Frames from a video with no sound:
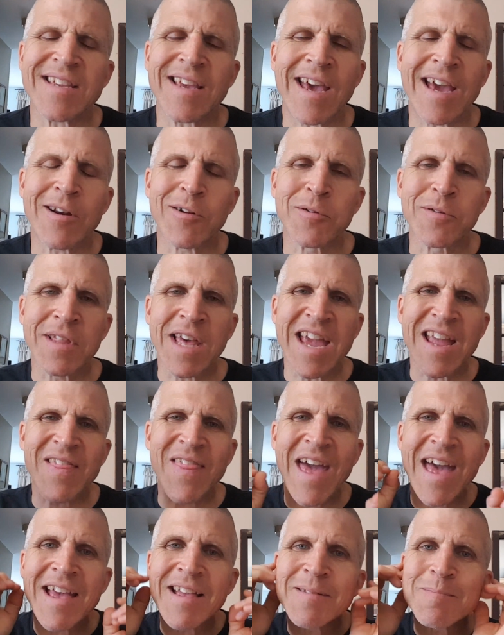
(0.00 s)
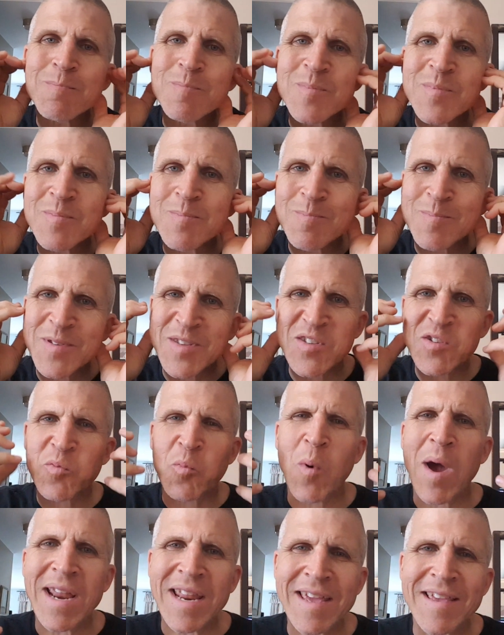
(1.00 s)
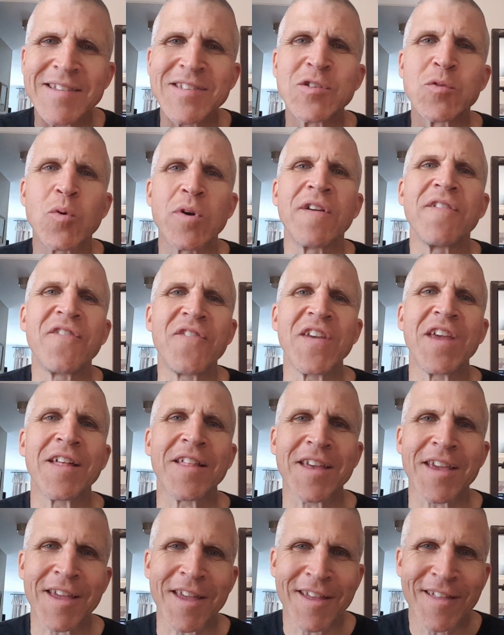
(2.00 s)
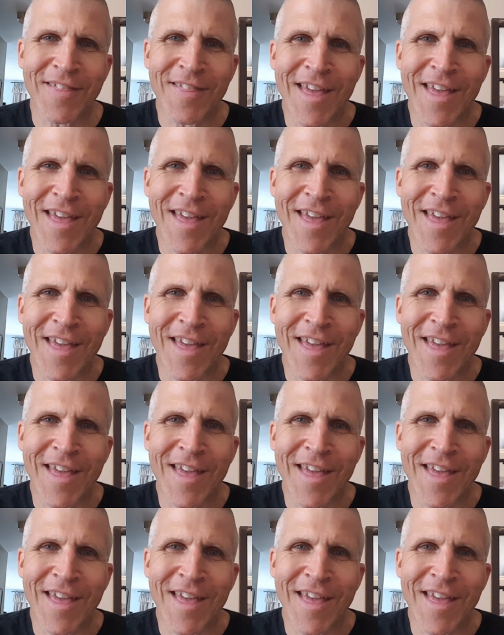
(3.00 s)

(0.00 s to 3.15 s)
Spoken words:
I don't like that sweaty sort of feeling